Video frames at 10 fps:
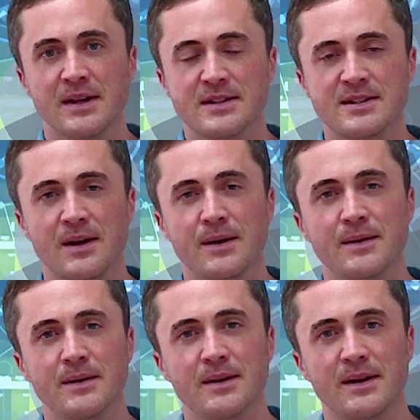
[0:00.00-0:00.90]

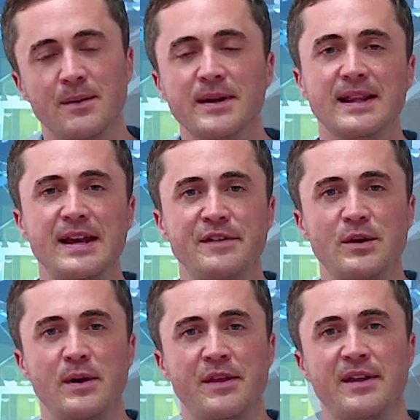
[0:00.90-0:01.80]
So I want to leave
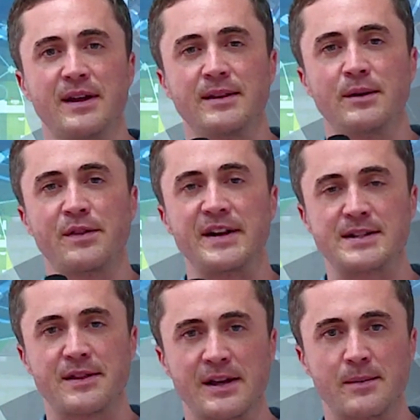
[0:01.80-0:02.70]
you with a little thing
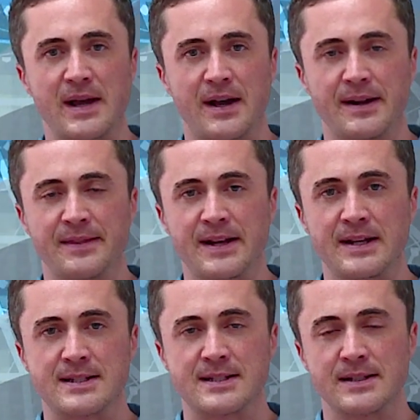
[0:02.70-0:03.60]
to think about, and that
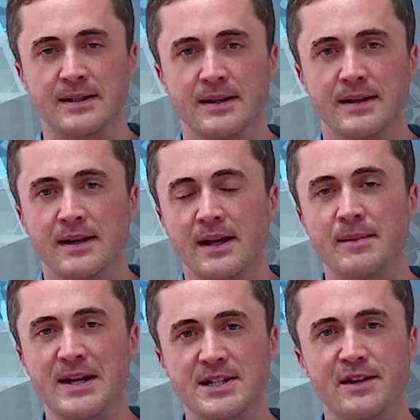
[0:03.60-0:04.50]
is,
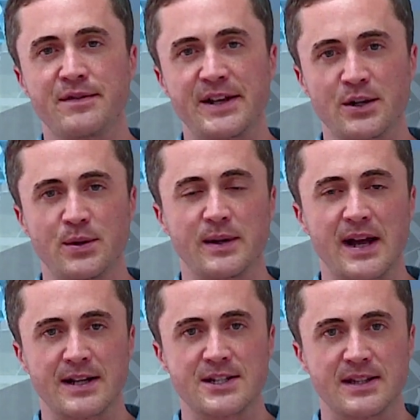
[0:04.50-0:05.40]
imagine if we could
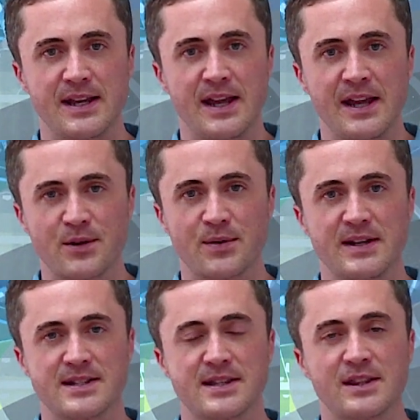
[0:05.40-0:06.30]
actually
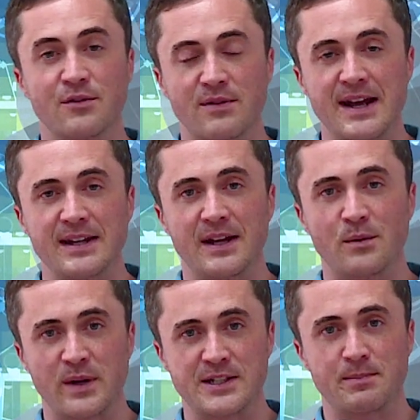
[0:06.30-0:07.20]
increase the rate
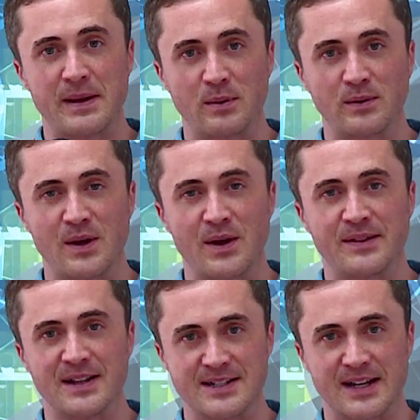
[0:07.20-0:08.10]
at which people
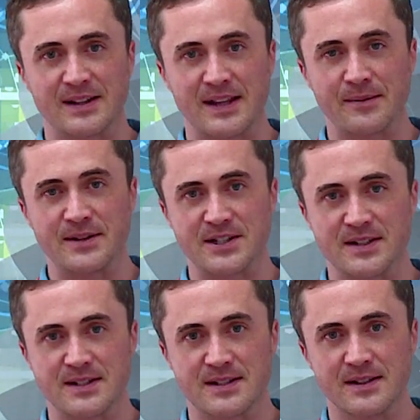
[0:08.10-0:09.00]
learn their second
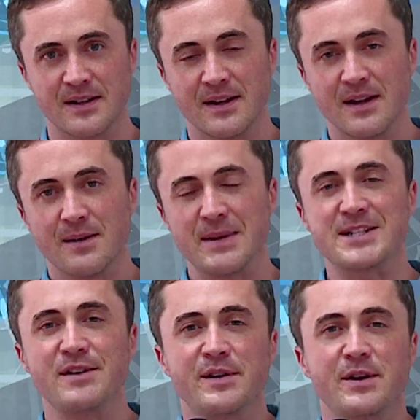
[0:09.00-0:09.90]
languages.
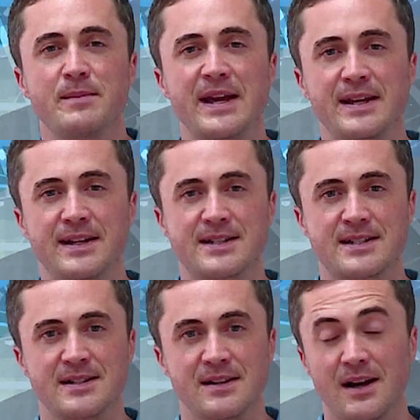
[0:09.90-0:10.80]
Imagine if we could make
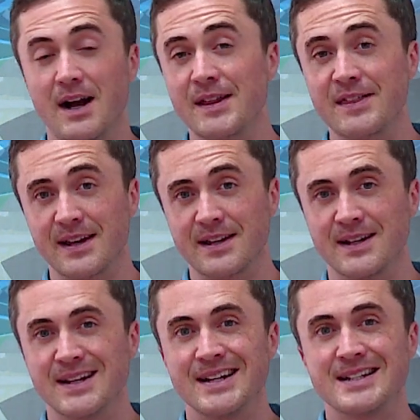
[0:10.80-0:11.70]
it, I think,
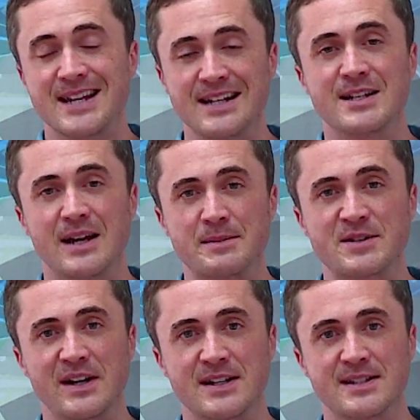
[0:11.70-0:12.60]
10 times
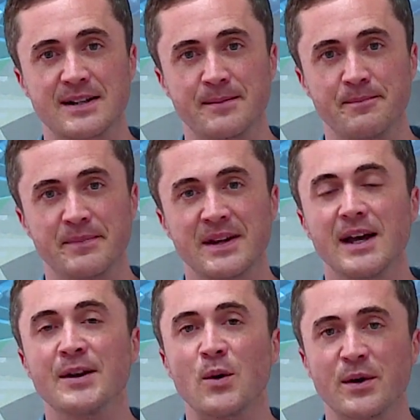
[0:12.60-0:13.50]
faster,
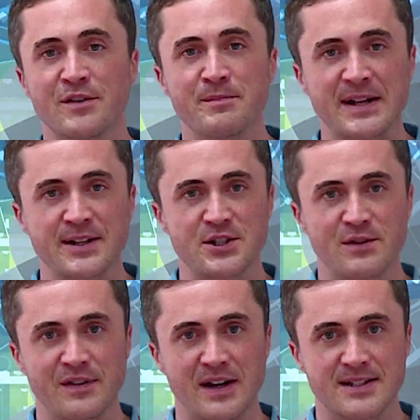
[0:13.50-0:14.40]
an order of
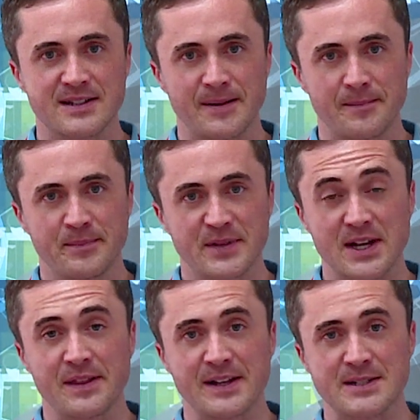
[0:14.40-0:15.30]
magnitude faster, which
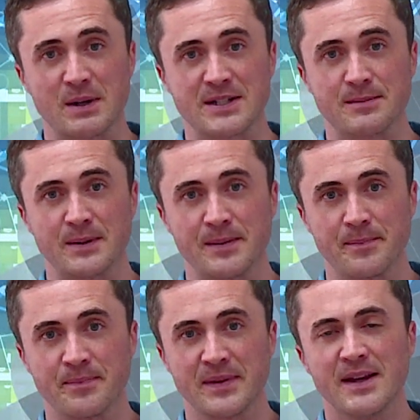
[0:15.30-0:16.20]
I think is possible.
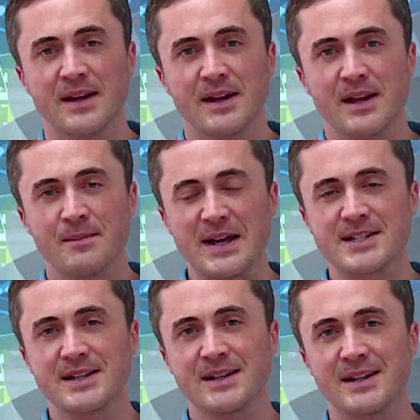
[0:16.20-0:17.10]

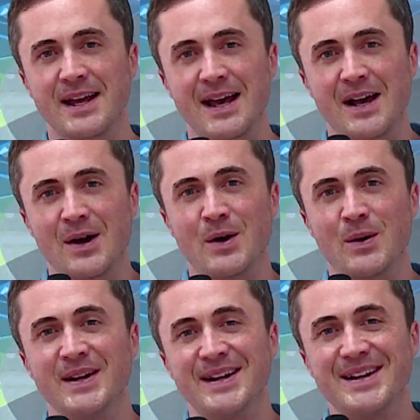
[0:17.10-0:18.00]
Imagine
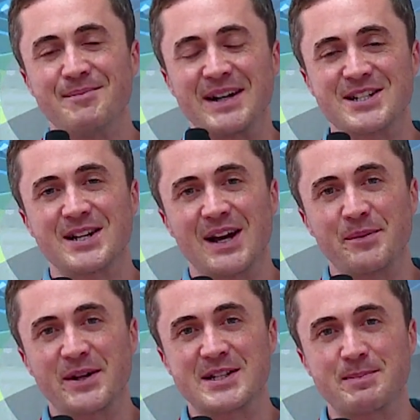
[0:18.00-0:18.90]
how much time
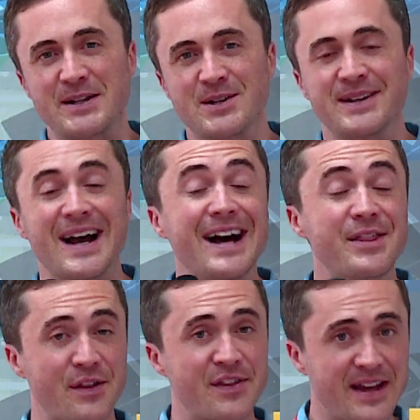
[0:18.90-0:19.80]
we could spend on
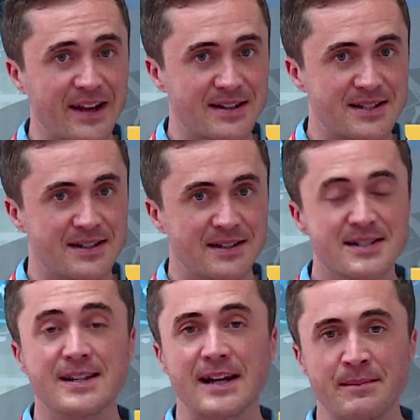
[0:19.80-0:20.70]
other things,
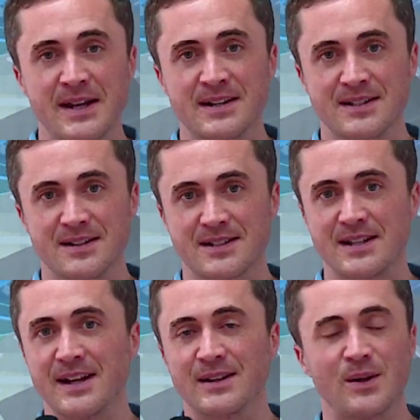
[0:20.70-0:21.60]
studying medicine,
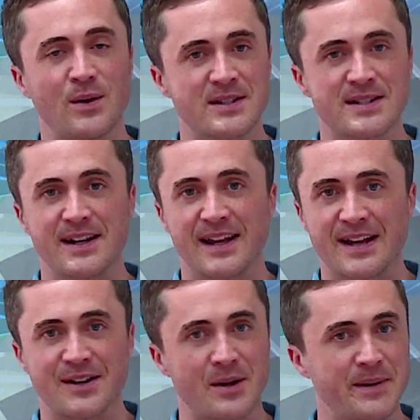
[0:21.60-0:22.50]
studying law, studying
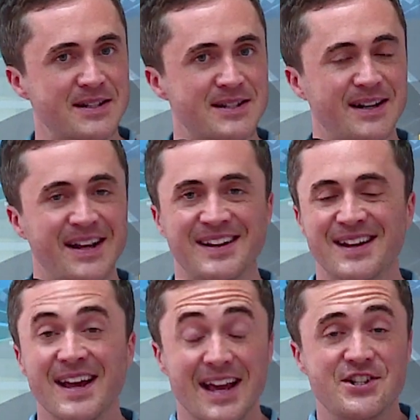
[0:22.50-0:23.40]
economics, studying
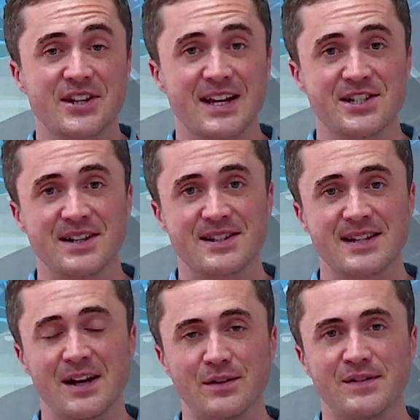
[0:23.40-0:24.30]
education
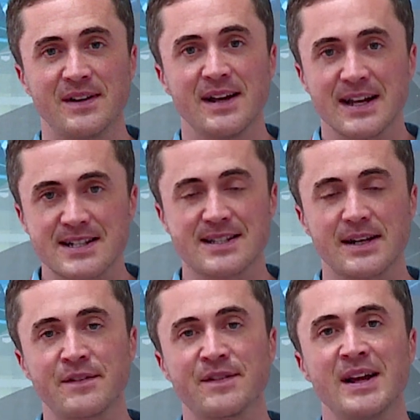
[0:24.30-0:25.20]
itself,
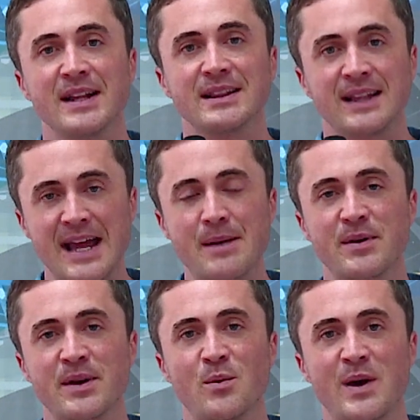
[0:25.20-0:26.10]
instead of
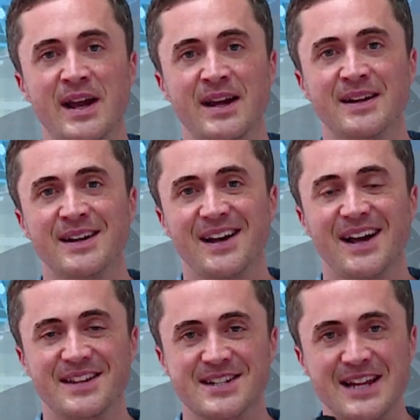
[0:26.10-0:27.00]
laboring away
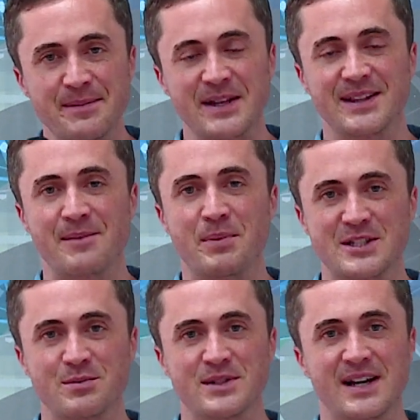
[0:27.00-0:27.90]
at the seemingly
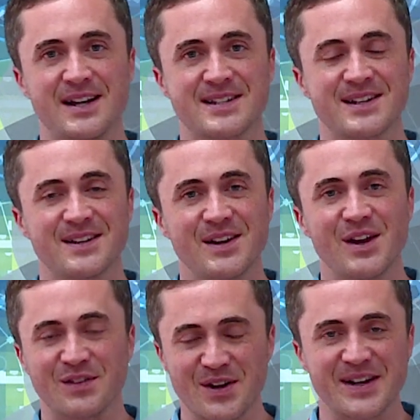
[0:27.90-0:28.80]
impossible task
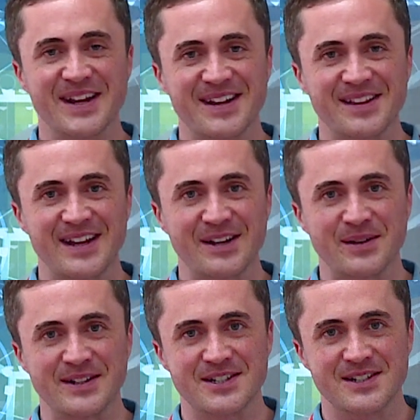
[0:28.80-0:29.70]
of learning another
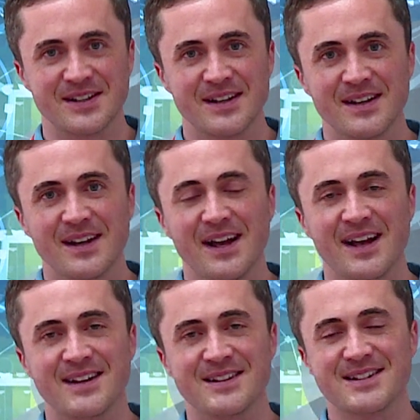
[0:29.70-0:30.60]
language.
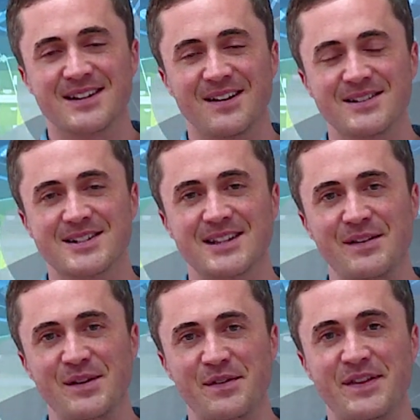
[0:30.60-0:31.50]
And I'll just
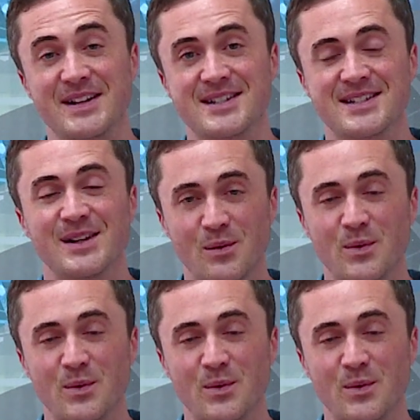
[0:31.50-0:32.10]
leave you with this.